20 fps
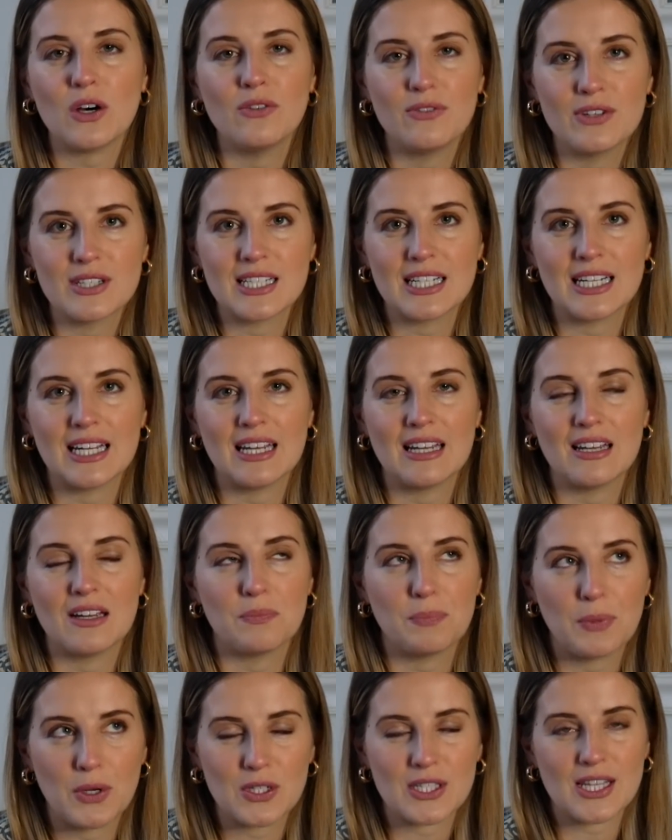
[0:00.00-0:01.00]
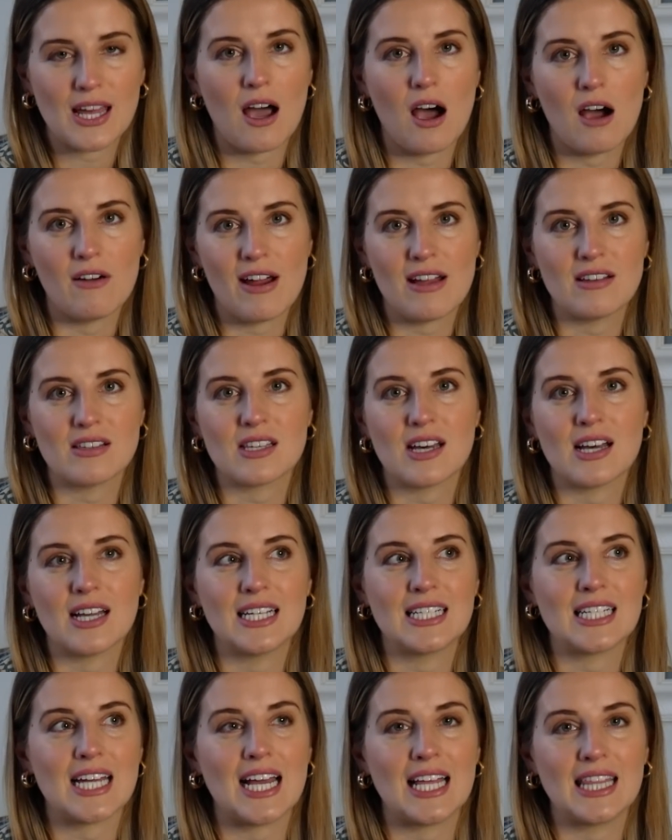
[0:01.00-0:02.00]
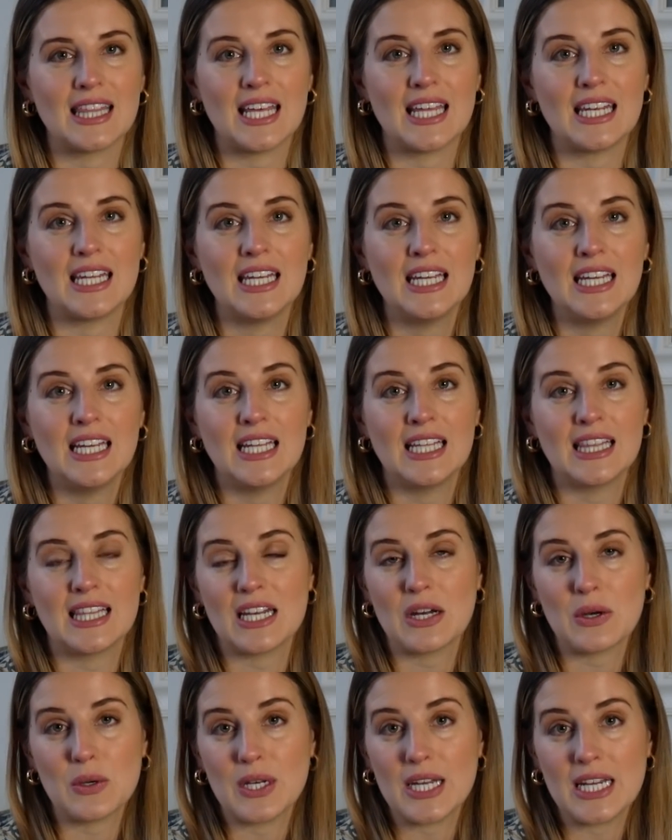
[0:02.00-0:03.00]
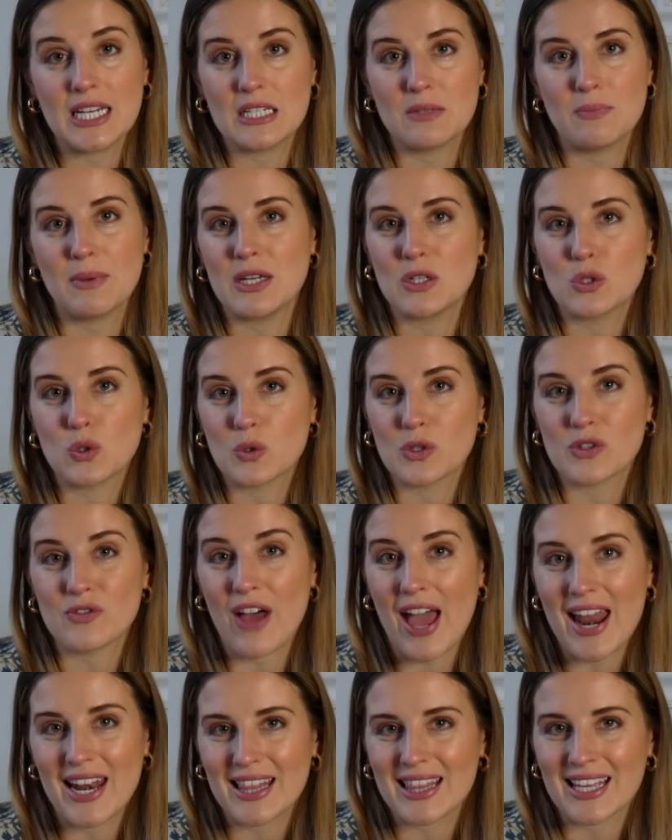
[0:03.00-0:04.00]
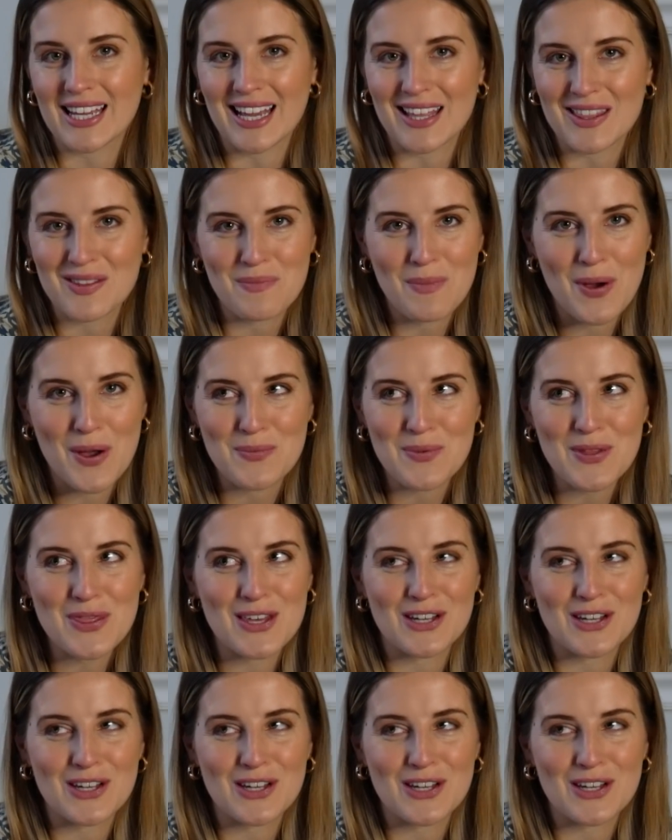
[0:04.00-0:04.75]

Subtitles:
obviously because they are outside, and then they don't need to be indoors for anything at the moment.